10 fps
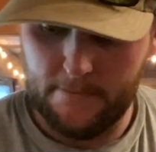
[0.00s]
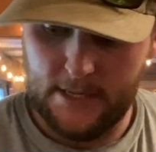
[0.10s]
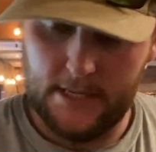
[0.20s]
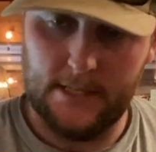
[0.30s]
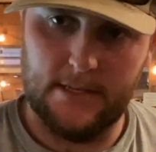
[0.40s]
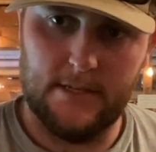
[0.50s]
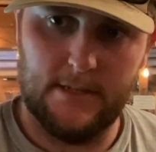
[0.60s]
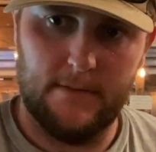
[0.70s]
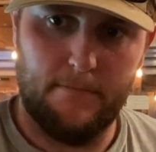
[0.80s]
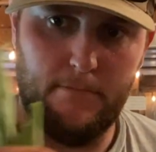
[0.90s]
beans
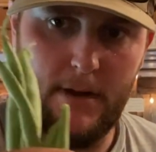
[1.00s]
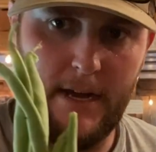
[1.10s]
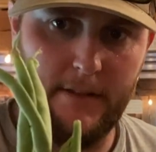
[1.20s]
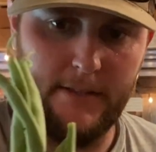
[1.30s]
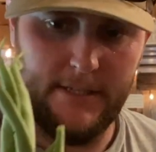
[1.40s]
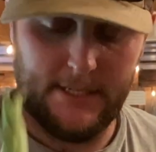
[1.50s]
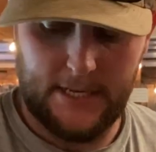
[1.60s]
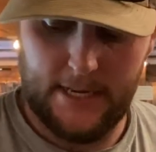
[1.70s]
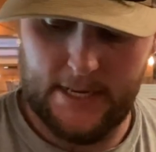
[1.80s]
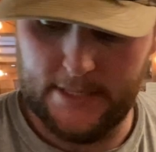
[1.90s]
is about this
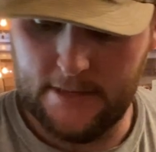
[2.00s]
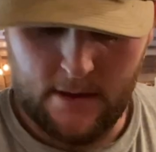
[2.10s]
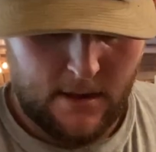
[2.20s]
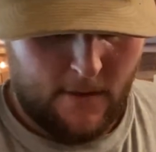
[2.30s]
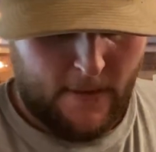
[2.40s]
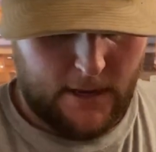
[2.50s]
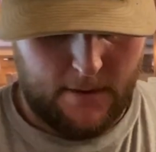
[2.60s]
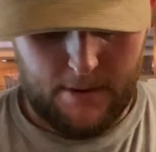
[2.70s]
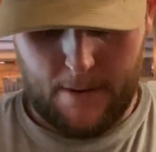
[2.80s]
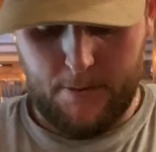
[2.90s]
size. Uh,
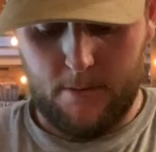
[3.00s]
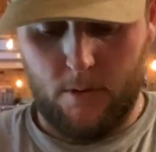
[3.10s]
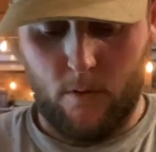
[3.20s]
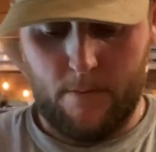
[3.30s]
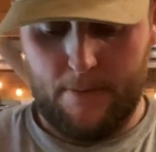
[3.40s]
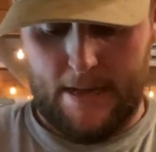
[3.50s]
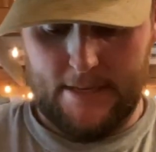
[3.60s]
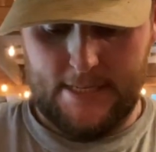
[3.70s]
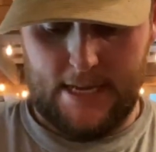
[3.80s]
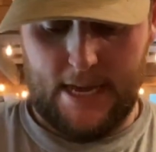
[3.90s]
but I put them in one
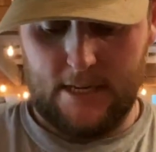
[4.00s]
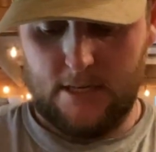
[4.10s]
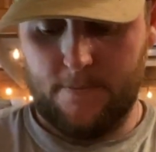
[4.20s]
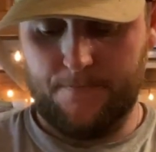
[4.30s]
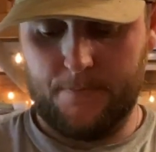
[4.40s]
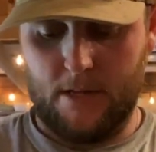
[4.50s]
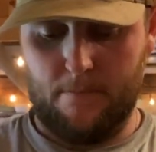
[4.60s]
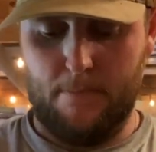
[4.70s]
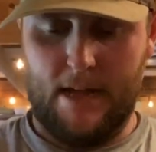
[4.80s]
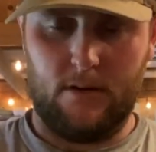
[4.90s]
pound sacks,
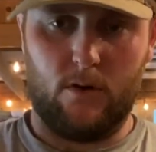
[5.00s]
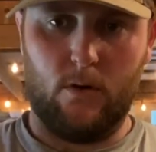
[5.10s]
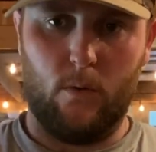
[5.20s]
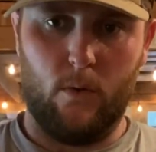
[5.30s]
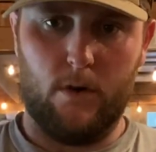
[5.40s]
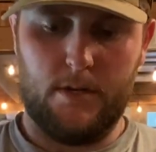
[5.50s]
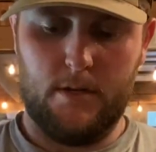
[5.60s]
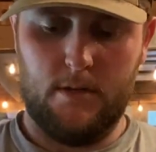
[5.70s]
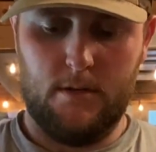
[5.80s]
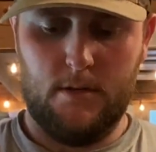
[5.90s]
about a quart.
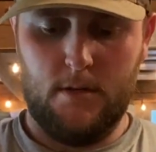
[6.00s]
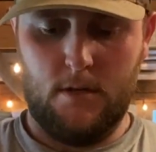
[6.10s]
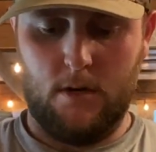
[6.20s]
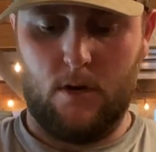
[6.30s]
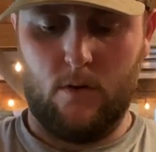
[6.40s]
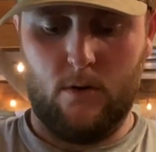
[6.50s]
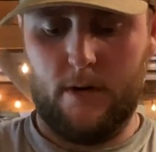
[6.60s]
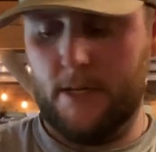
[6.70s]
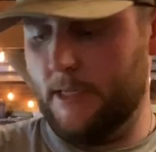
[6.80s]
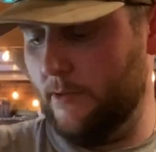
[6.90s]
A
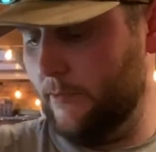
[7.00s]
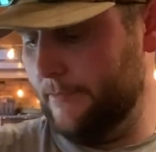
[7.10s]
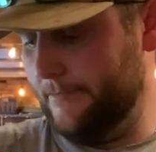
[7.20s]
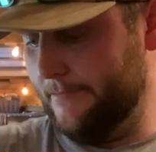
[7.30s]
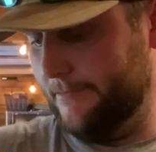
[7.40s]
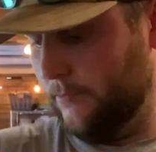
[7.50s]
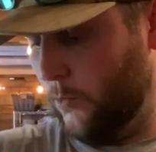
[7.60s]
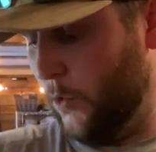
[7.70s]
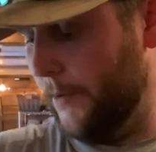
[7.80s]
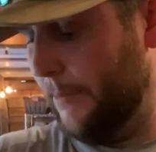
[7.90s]
quart is a one